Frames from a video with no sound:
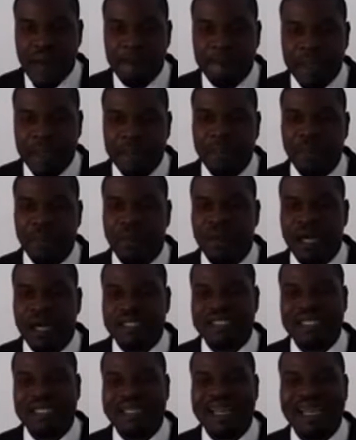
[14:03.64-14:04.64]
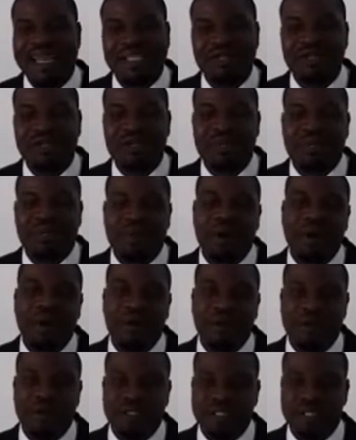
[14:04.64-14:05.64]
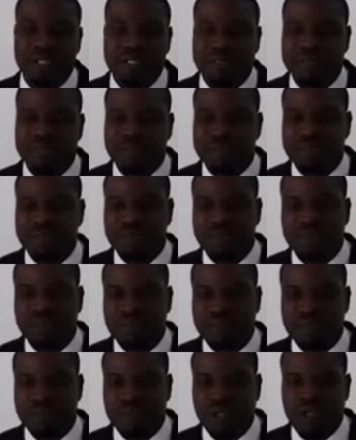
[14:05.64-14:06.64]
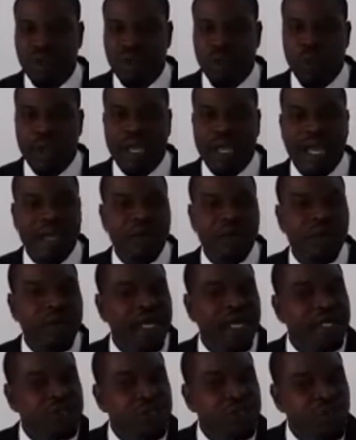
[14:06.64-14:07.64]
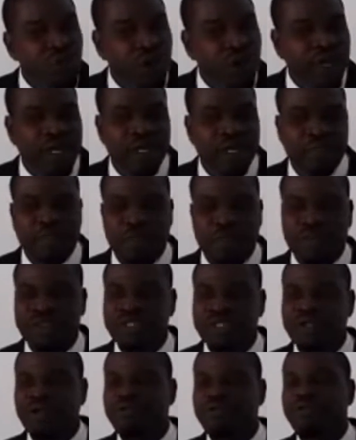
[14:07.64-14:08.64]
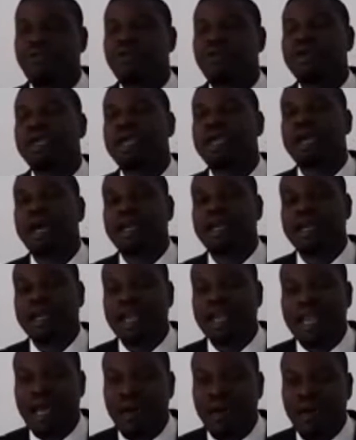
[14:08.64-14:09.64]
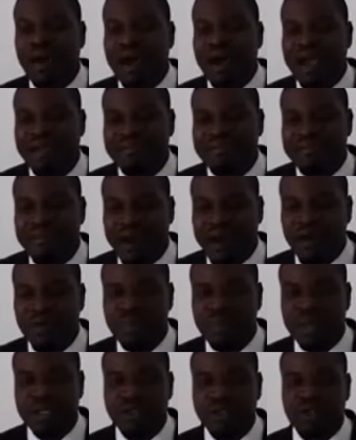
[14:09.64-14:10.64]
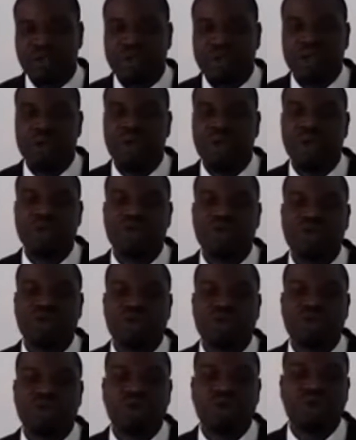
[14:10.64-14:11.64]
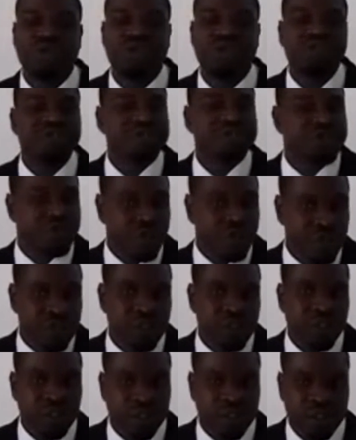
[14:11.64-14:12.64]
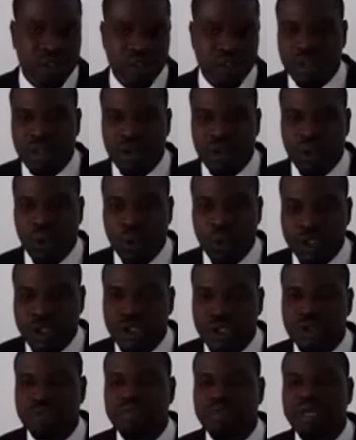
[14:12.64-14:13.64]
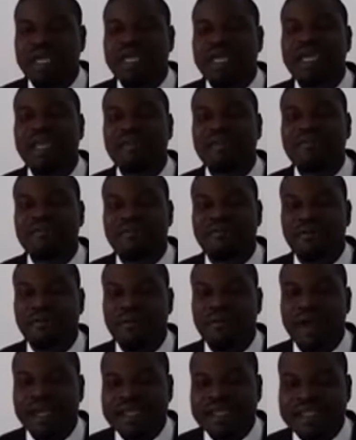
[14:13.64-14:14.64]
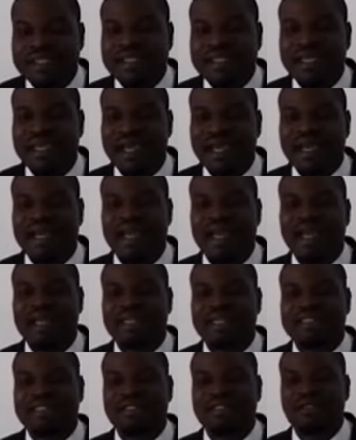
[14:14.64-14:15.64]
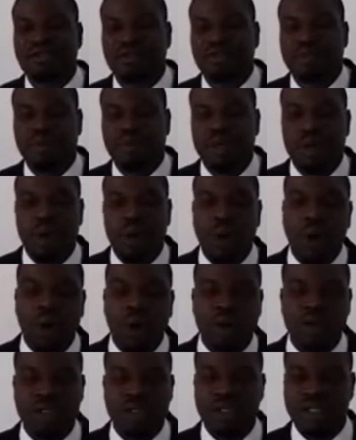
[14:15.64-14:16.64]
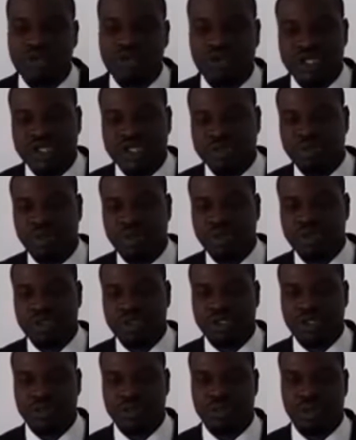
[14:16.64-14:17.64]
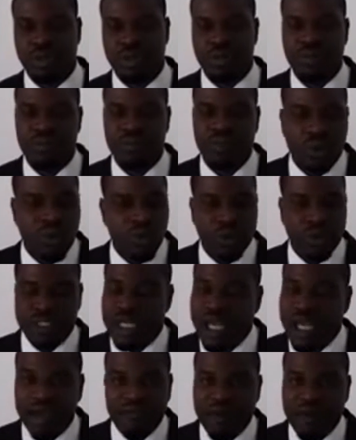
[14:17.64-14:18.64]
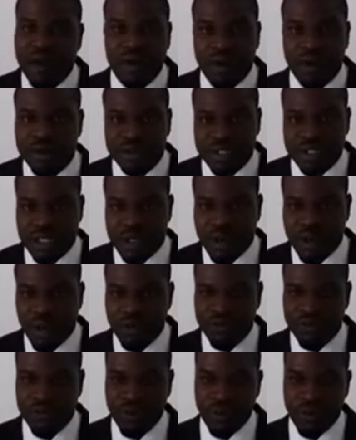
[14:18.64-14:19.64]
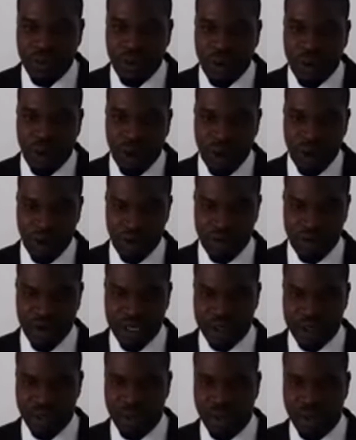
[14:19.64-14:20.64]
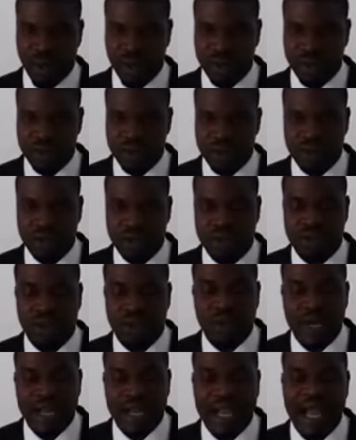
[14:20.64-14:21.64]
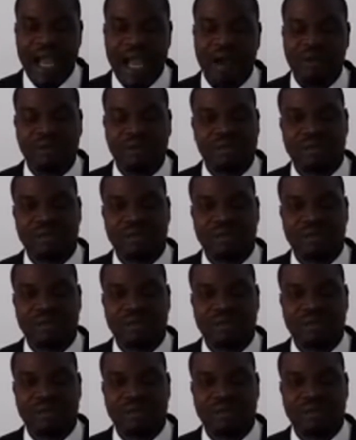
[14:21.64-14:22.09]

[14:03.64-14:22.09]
people as a national priority. We cannot enjoy the proceeds of oil and allow our environment to be going through such destruction. We should begin forensic analysis to bring all the responsible, whichever country they come from all over the world, to account.